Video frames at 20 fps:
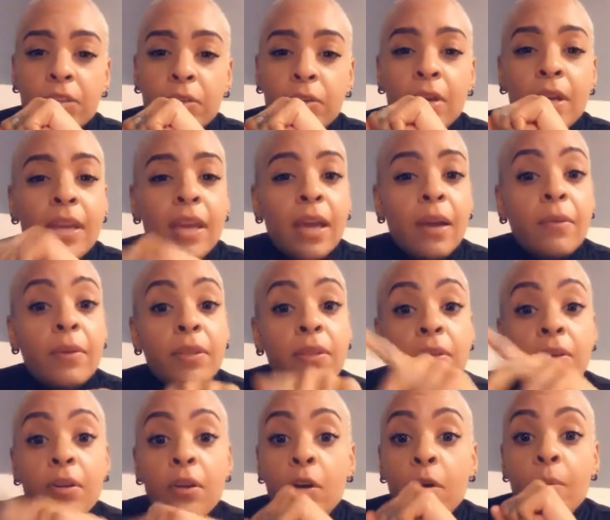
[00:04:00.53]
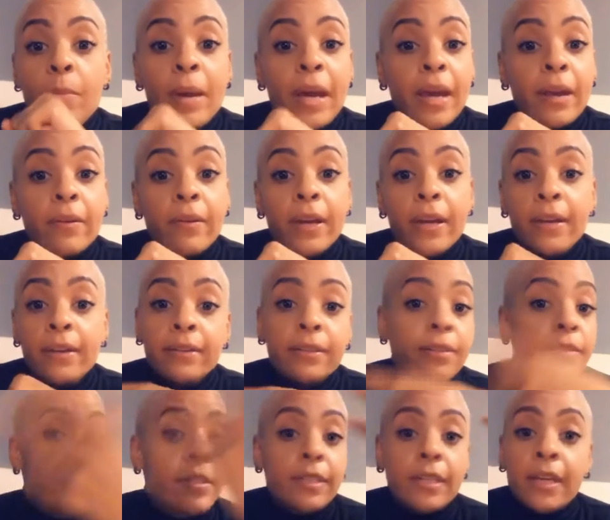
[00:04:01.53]
And with your no background, you're
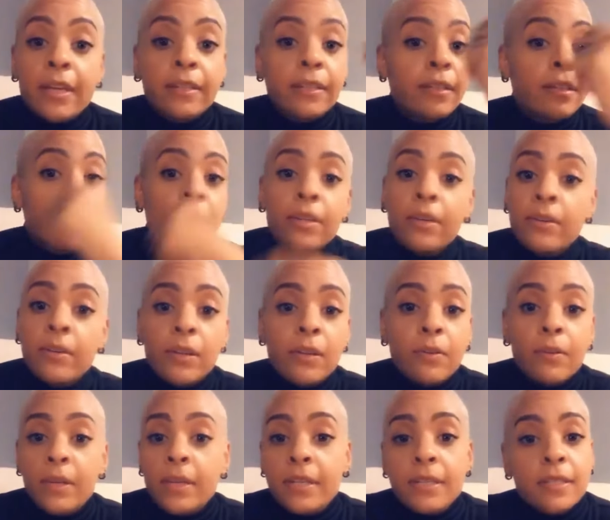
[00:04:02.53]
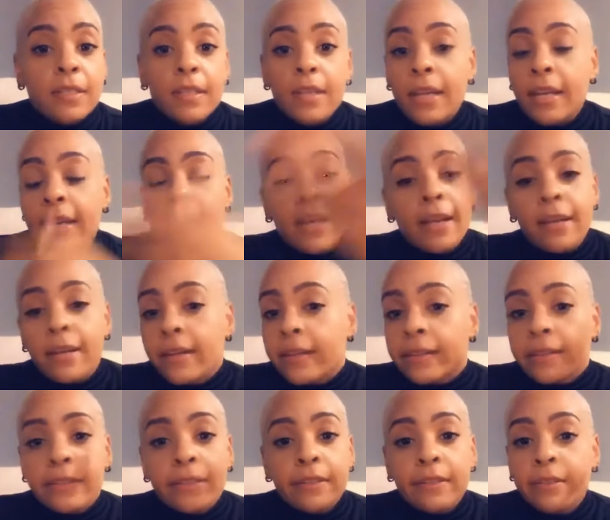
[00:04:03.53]
just out there YOLOing because it ain't got
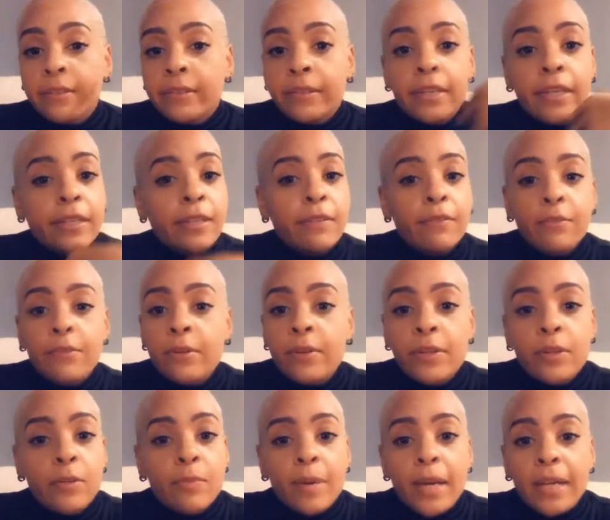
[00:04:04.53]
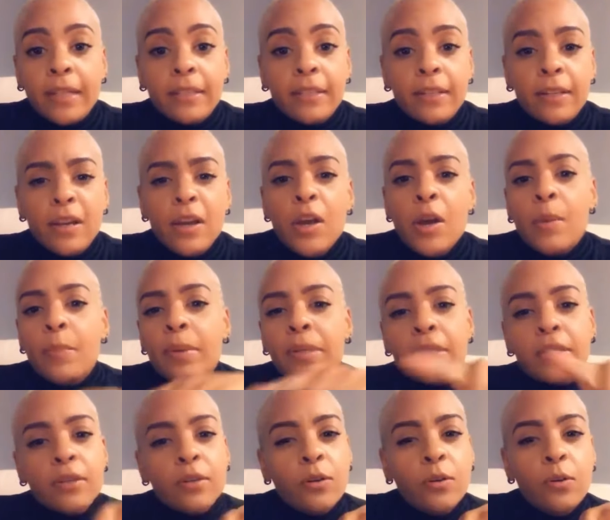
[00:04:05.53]
nothing for you back there. But they're
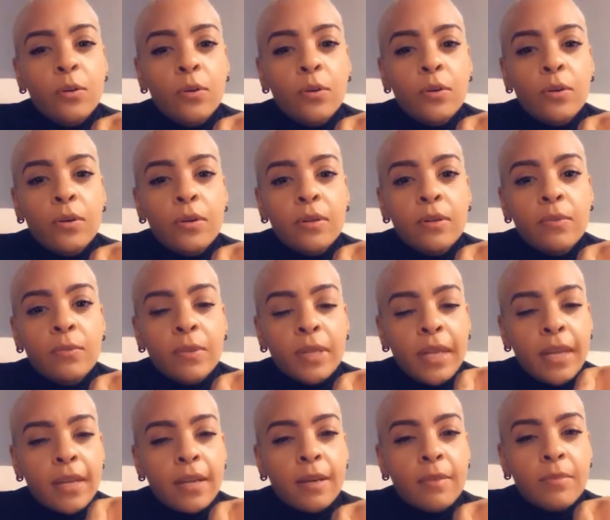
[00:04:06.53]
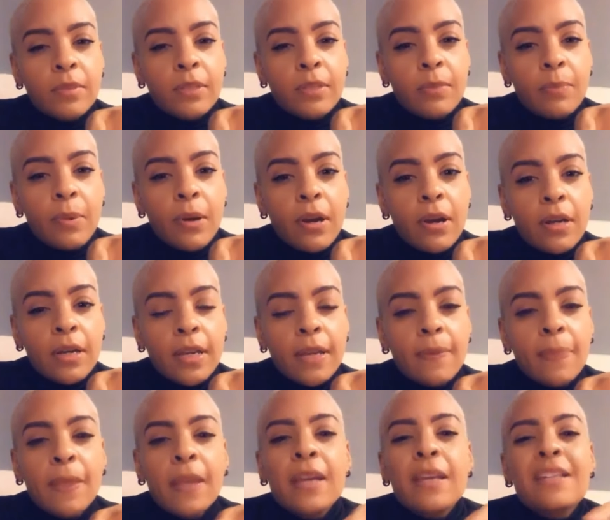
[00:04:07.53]
cool when they come to the party.
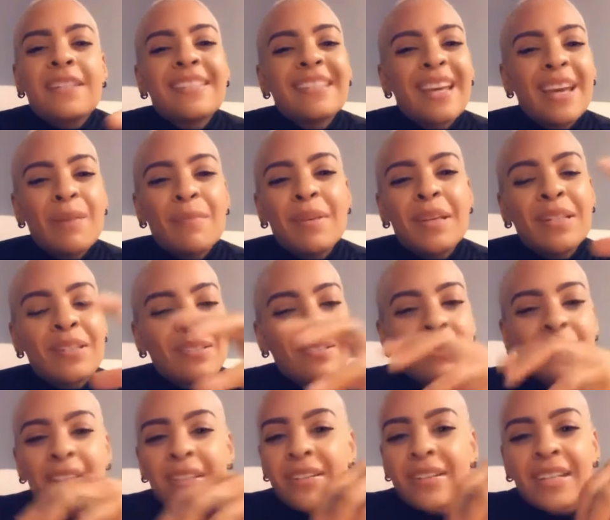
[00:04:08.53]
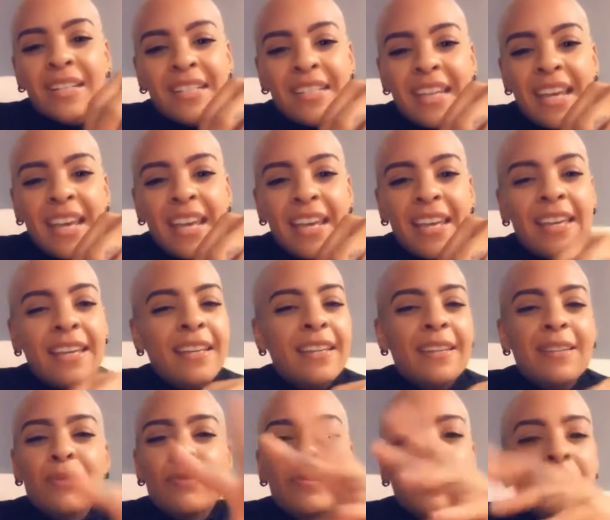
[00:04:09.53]
Just got to make sure that they're contained
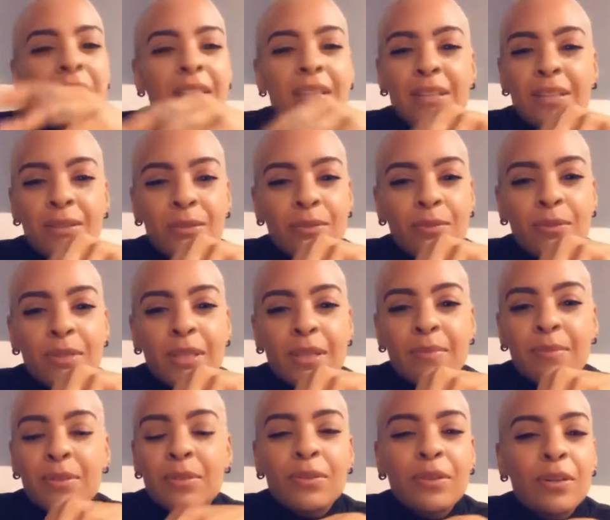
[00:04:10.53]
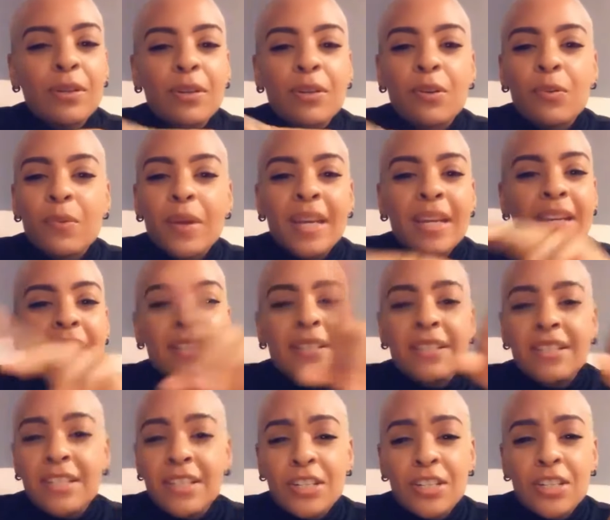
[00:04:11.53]
and when to use them. So they're a great
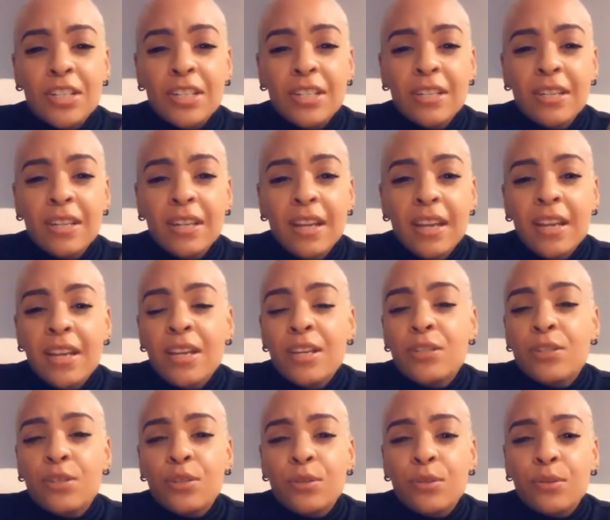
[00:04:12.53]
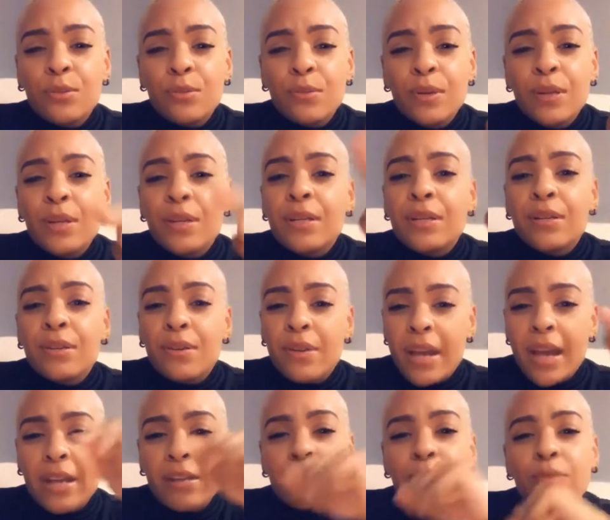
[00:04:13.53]
addition to your
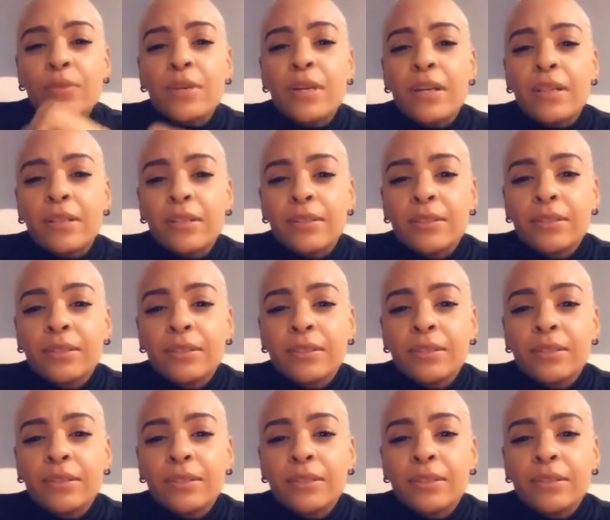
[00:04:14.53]
natural colors.